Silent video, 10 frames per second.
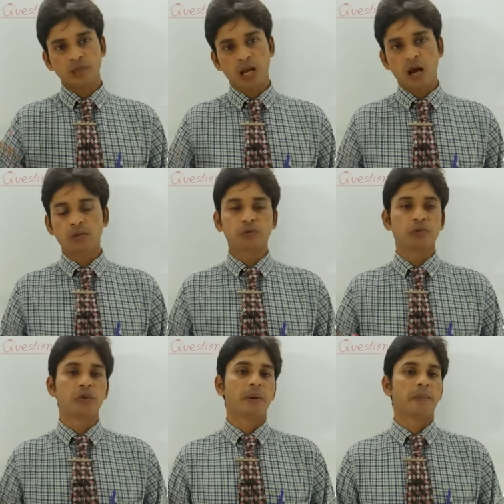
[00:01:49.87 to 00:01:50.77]
how
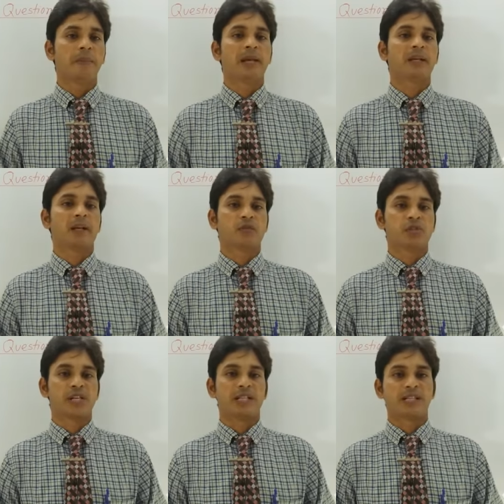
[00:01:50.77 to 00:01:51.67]
to make a
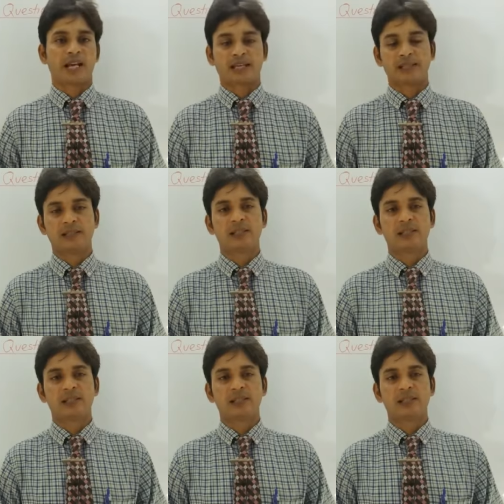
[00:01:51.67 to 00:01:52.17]
question tag.